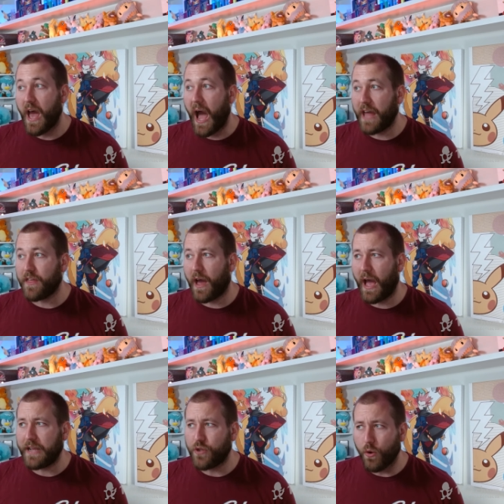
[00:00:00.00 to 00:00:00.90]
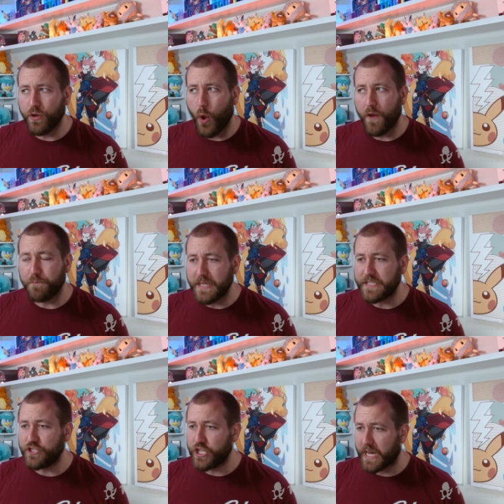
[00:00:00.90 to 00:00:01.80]
I I don't know if
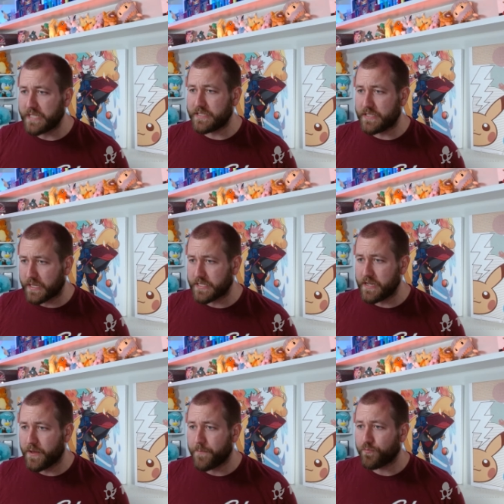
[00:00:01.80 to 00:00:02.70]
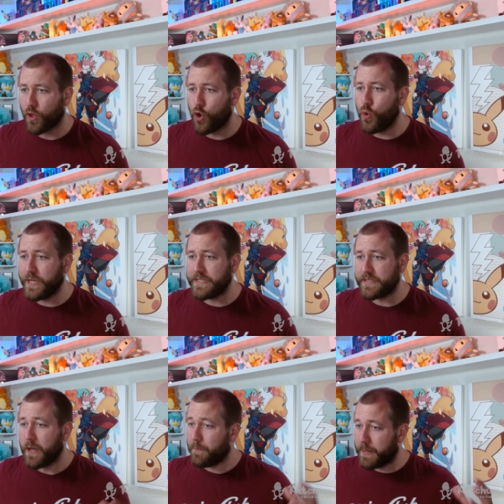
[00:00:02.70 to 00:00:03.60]
PCGS does it. Who is
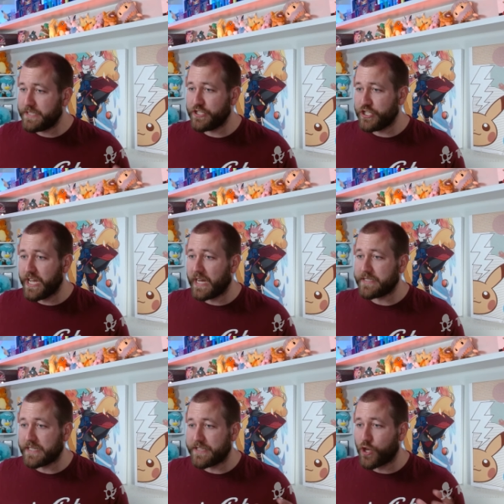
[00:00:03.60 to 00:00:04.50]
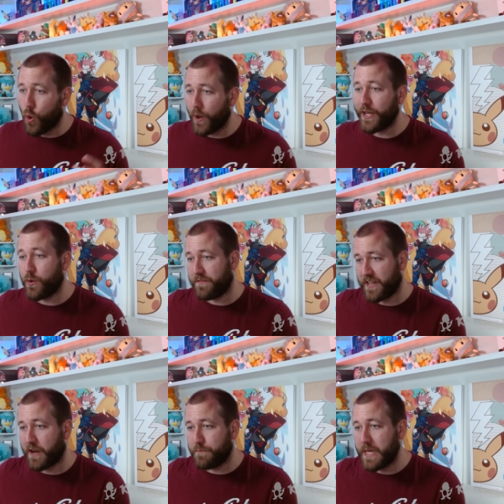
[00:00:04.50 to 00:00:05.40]
PCGS is the coin
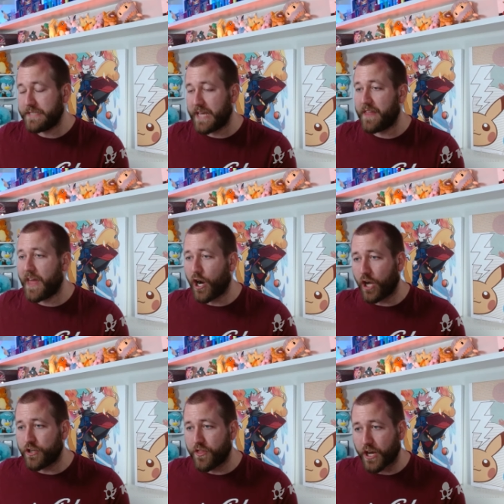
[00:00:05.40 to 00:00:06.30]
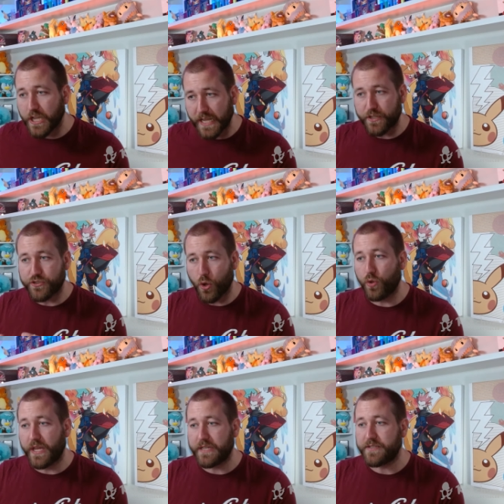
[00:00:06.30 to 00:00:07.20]
equivalent of PSA. They are under the collectors
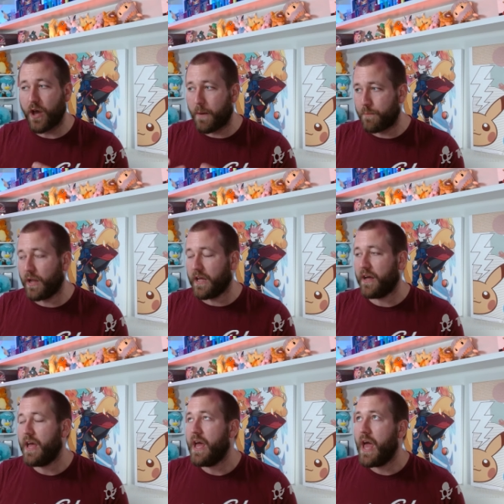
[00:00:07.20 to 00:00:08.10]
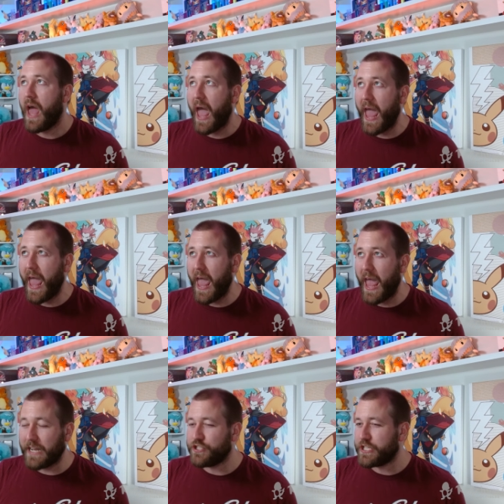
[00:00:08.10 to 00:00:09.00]
holdings umbrella.
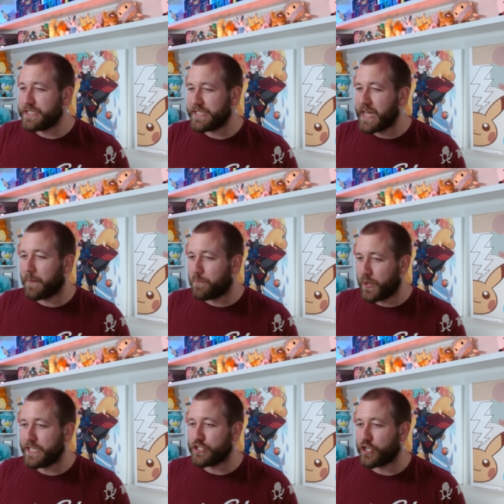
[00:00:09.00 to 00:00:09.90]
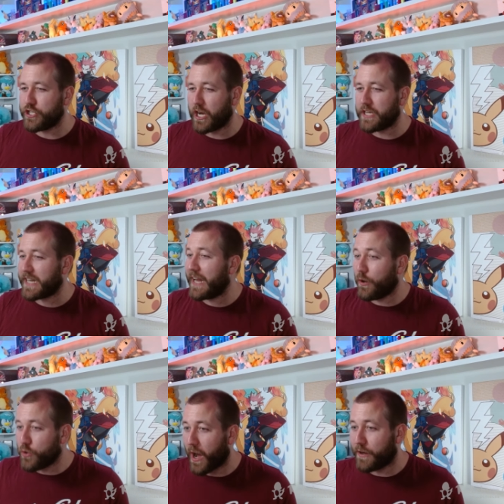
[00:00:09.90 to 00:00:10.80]
NGC, I'm pretty sure does, and I
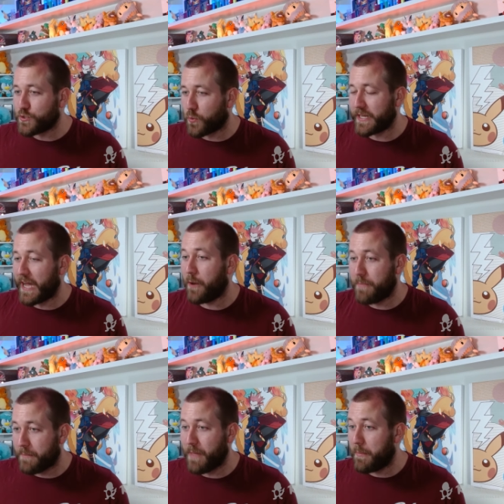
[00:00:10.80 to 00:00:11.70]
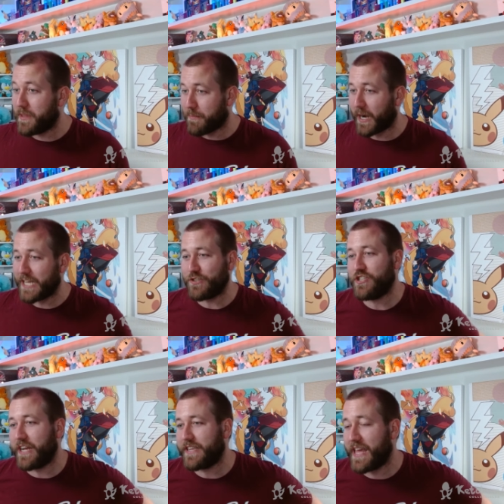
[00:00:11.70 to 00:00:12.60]
don't know how it's working out. Maybe the market's
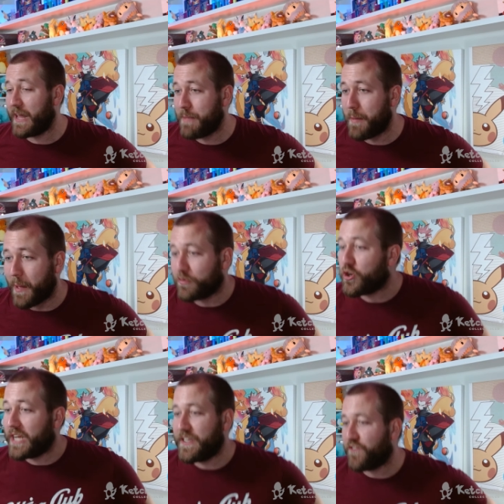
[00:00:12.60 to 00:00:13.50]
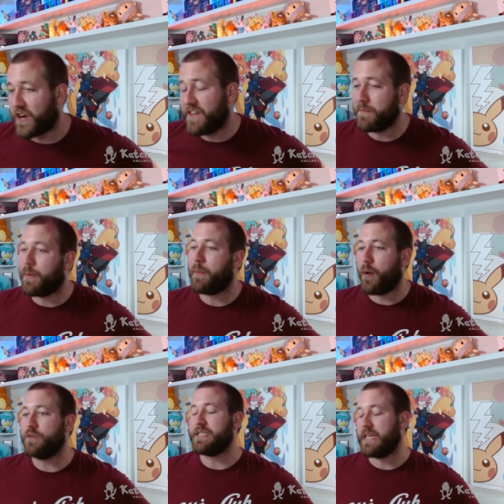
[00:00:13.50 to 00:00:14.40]
rejecting it, and maybe I'm crazy for even
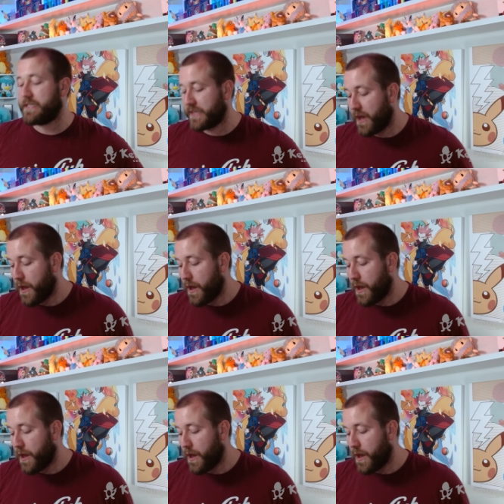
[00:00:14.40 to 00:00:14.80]
proposing this.